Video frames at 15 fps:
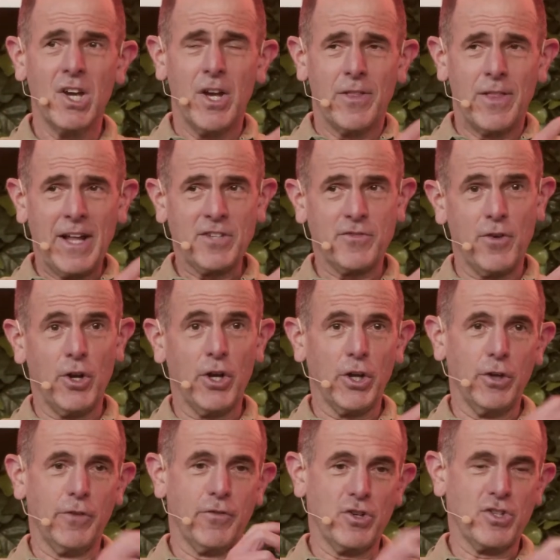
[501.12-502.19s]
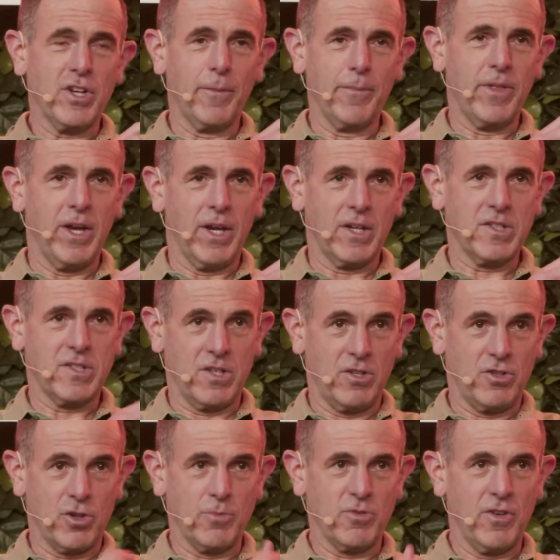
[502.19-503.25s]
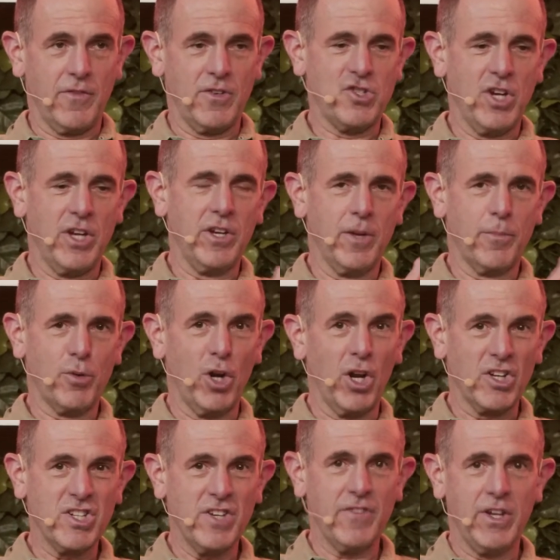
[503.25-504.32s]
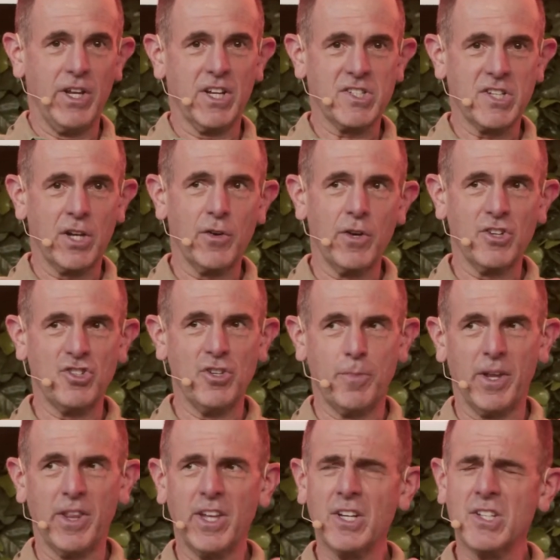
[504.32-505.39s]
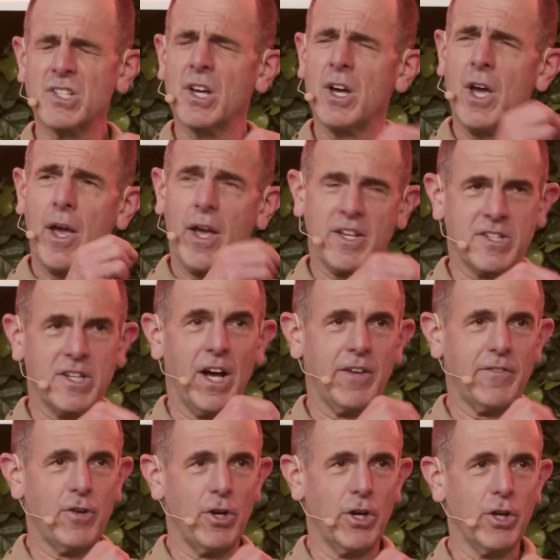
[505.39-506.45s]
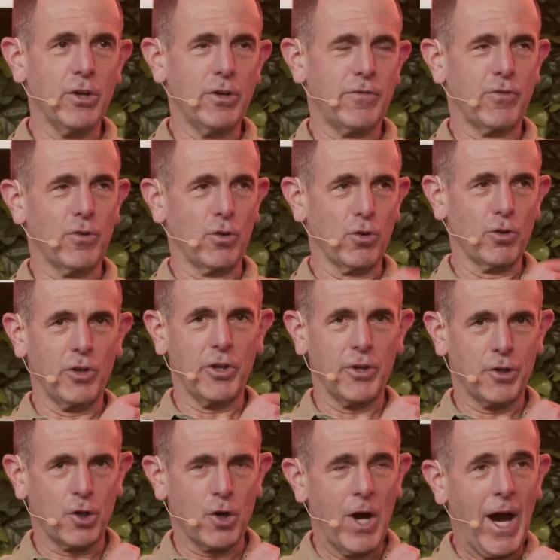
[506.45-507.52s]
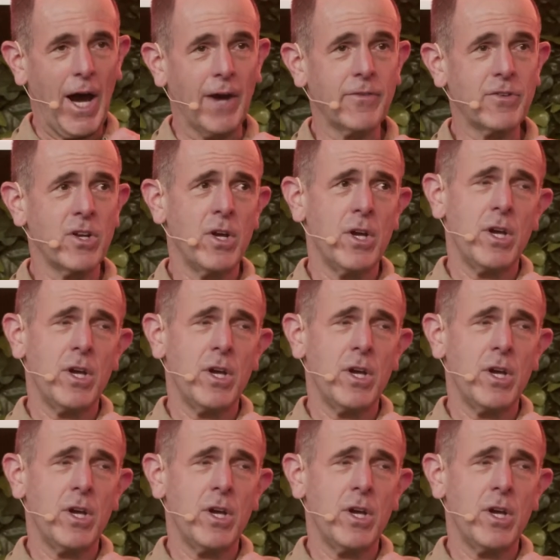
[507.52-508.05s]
that's very good for some things in terms of agenda, productivity, et cetera, shipping things. It's not very good for learning your craft.